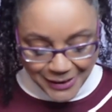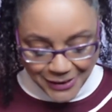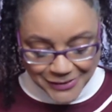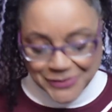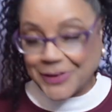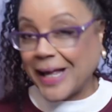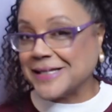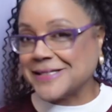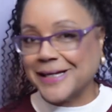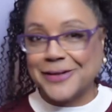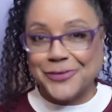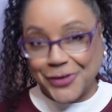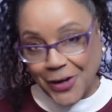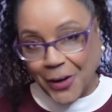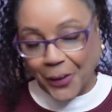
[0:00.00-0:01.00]
So that's
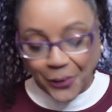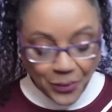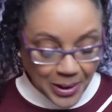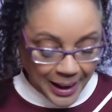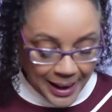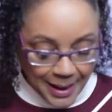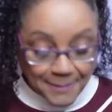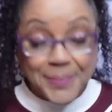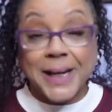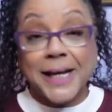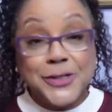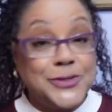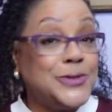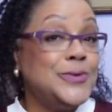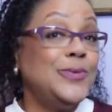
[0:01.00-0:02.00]
a no, but I
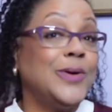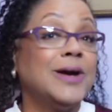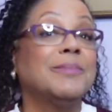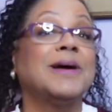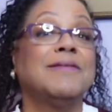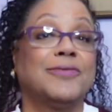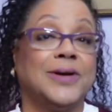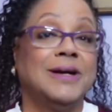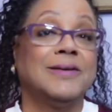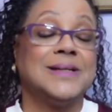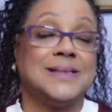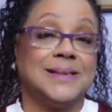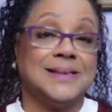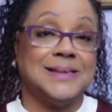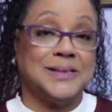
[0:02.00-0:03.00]
do wear my
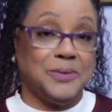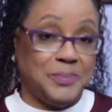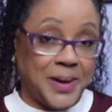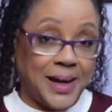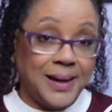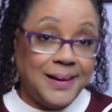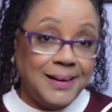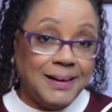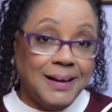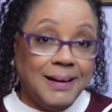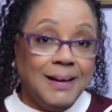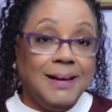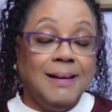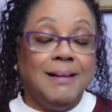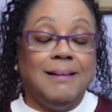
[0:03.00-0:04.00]
fragrances to bed,
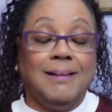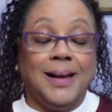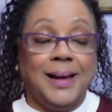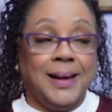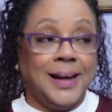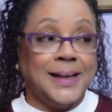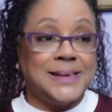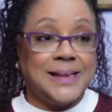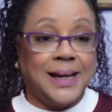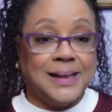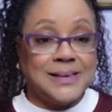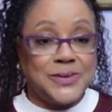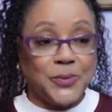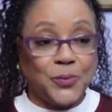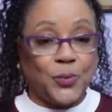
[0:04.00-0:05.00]
and I
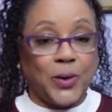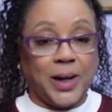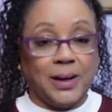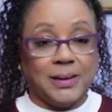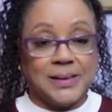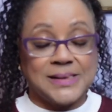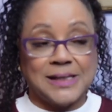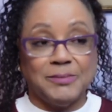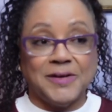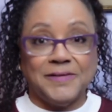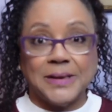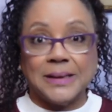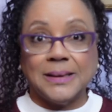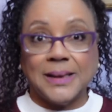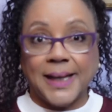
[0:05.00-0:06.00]
tend to wear some of
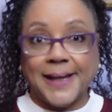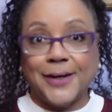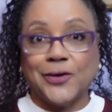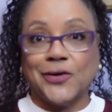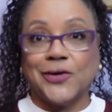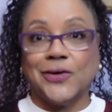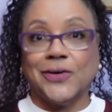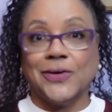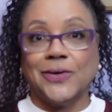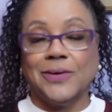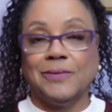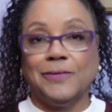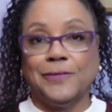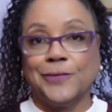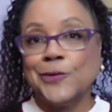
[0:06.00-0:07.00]
the lighter,
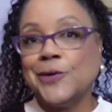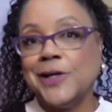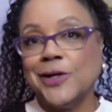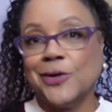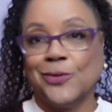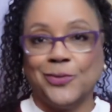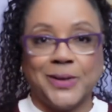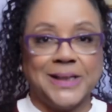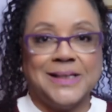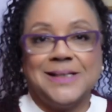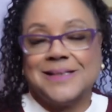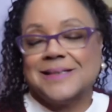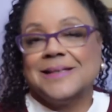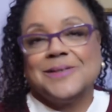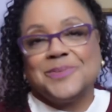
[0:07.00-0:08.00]
fruitier
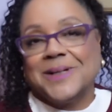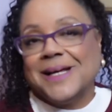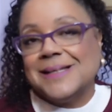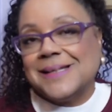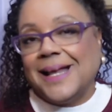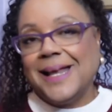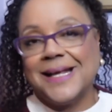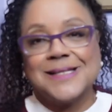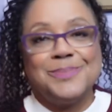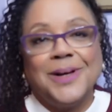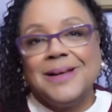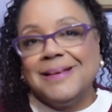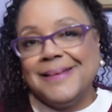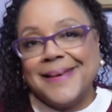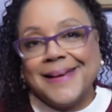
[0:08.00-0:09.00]
ones just because I like
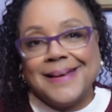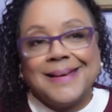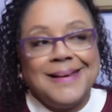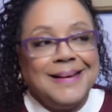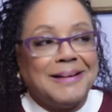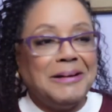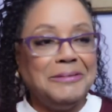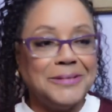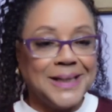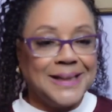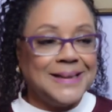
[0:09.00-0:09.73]
smelling like, you know,